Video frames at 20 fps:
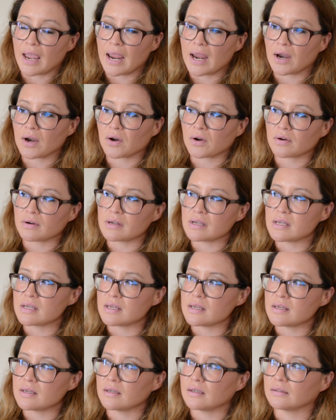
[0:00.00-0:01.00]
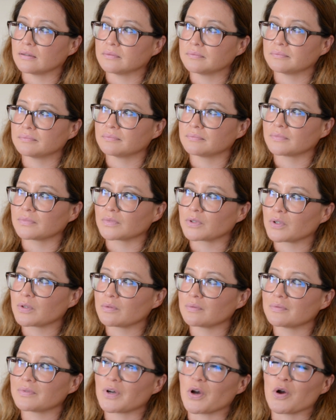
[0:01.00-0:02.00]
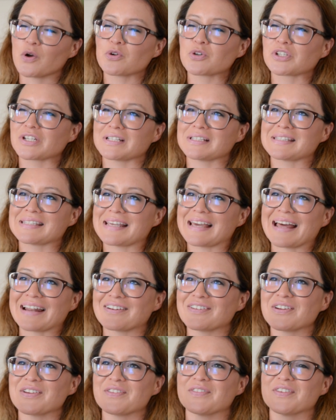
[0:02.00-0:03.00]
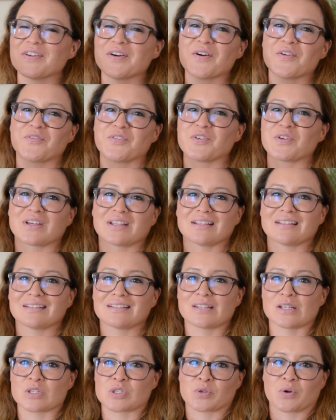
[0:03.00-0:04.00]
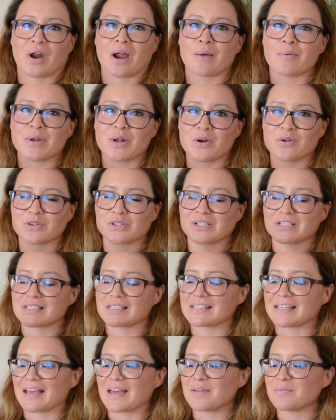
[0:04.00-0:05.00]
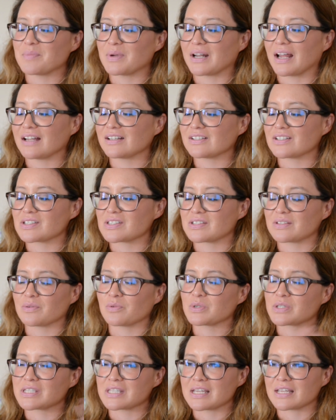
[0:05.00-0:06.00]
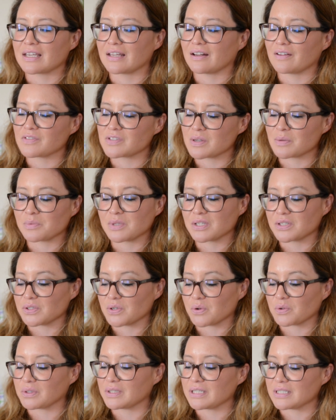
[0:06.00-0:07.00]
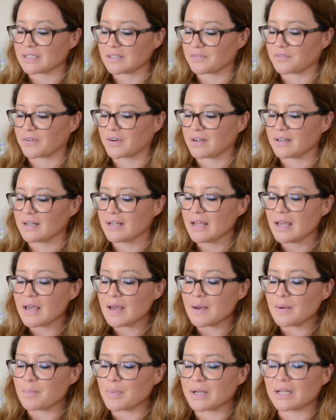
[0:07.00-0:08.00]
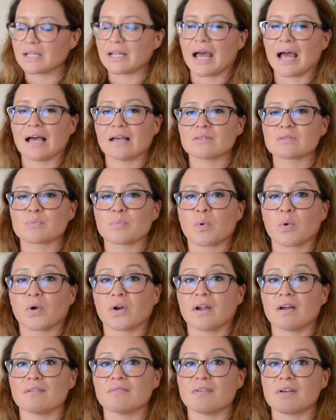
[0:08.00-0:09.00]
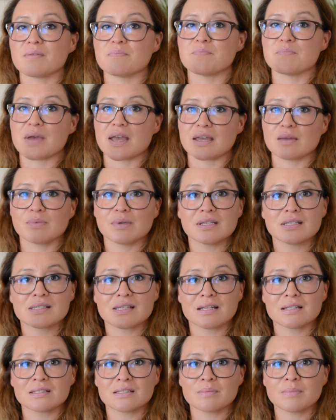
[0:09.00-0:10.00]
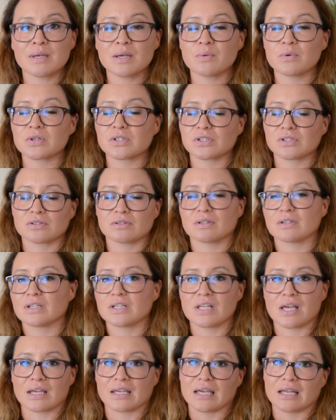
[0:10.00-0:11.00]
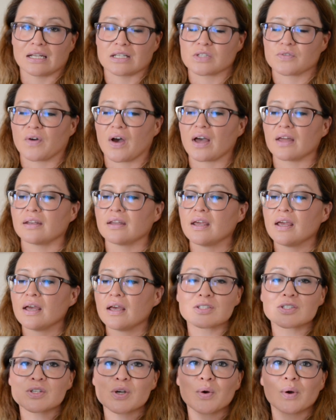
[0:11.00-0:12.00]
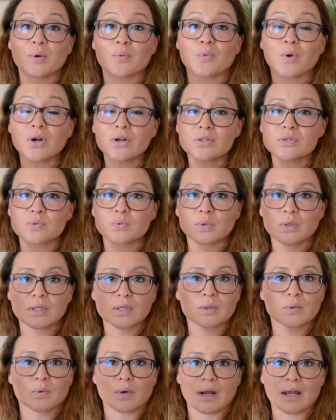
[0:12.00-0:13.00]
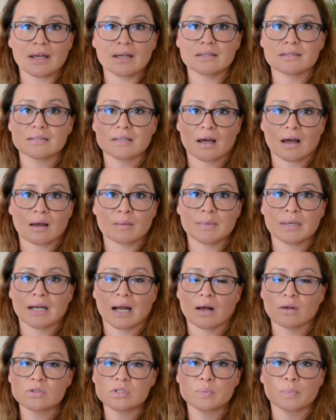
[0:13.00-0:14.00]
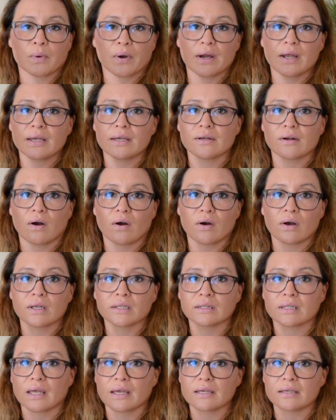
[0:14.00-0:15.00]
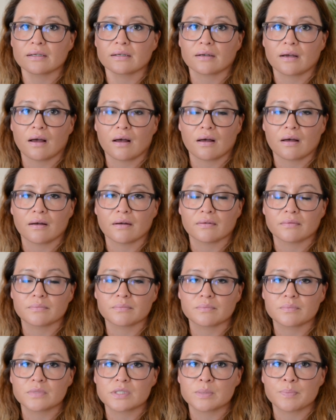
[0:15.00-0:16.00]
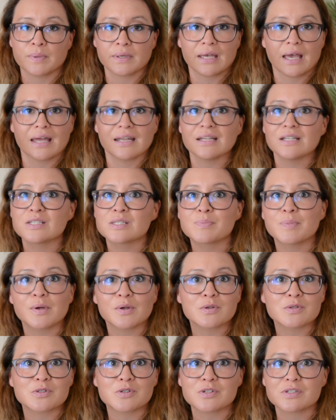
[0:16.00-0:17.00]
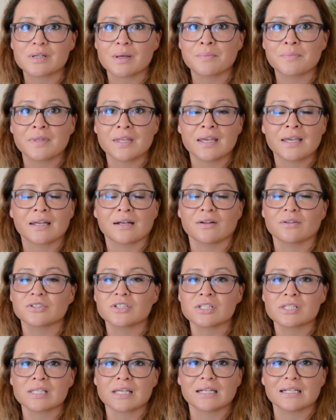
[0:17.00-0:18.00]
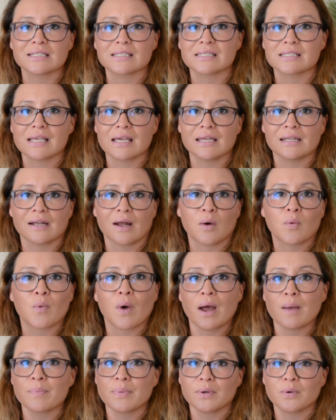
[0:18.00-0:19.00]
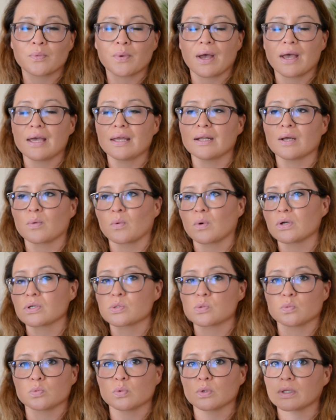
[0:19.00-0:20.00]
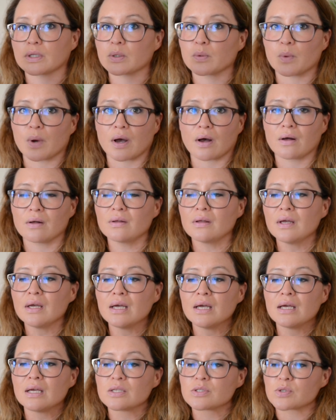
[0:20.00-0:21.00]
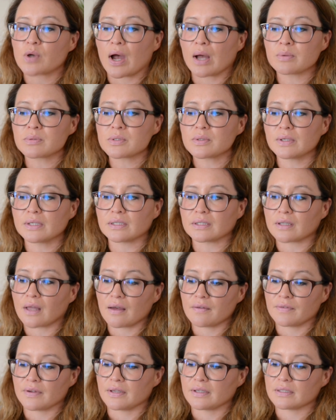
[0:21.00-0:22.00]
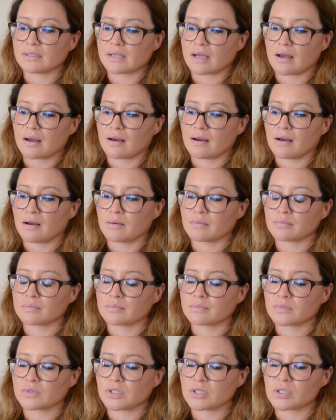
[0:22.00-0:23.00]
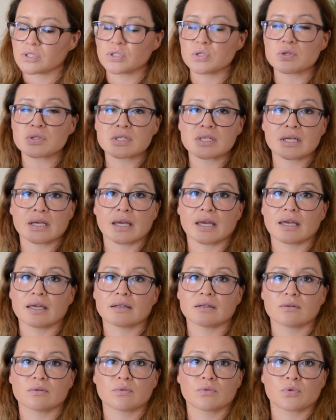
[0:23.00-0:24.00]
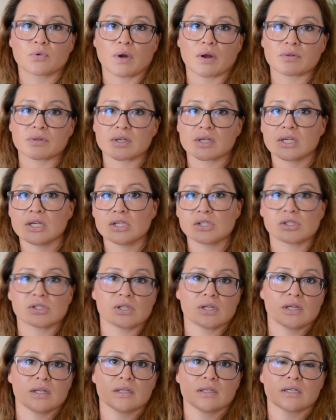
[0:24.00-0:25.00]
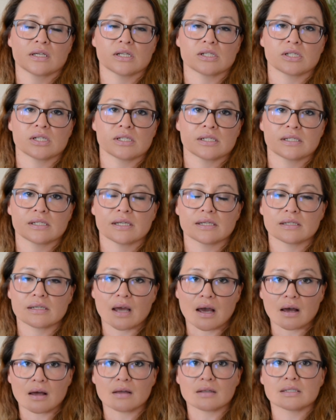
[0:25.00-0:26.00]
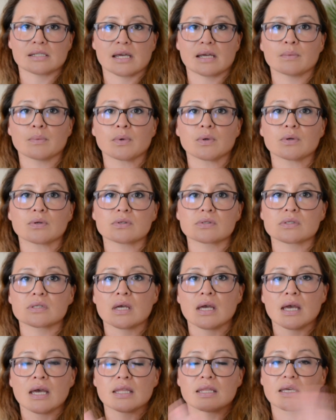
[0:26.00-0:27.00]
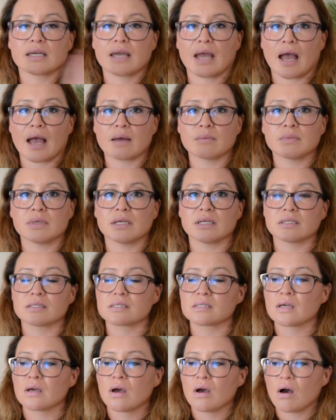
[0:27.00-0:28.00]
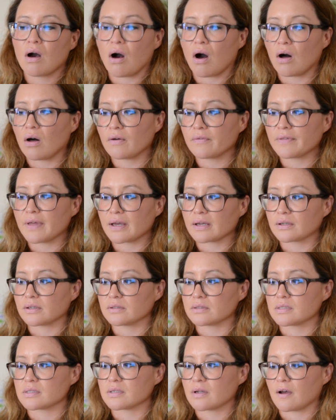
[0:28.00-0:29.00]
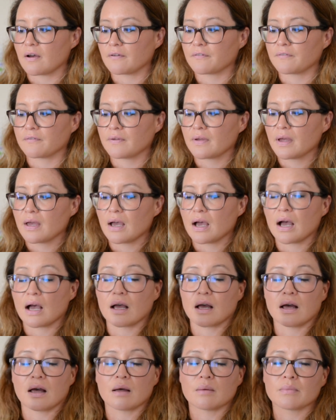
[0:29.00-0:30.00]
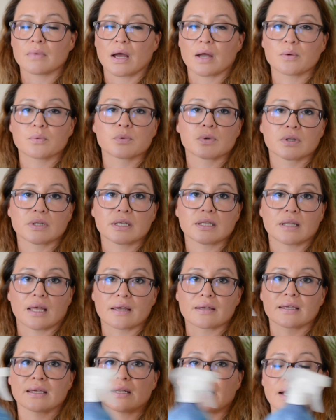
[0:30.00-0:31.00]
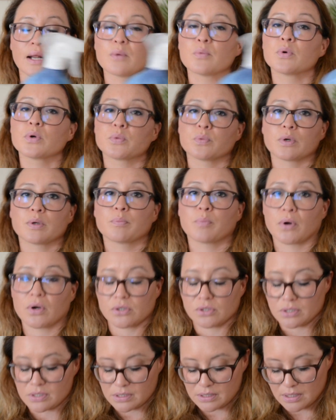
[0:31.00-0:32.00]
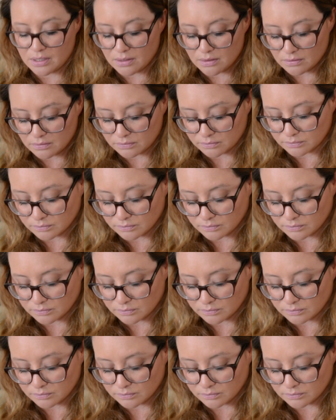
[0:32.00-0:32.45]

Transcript: airy ocean scent. I don't even know if you can describe an ocean scent, but I just was thinking of something totally different. But it has more of a baby scent to me, which, again, is fine. And so it works really great. I mean, I'll spray it on, like, um, spaghetti spills or something, and I'll just let it sit, and I'll wipe it away, and it works really well. So I absolutely love it. Um, just using it throughout the kitchen, the kitchen t uh, tables, the cabinets, all of that good stuff. Um, I really like it, and I would repurchase it.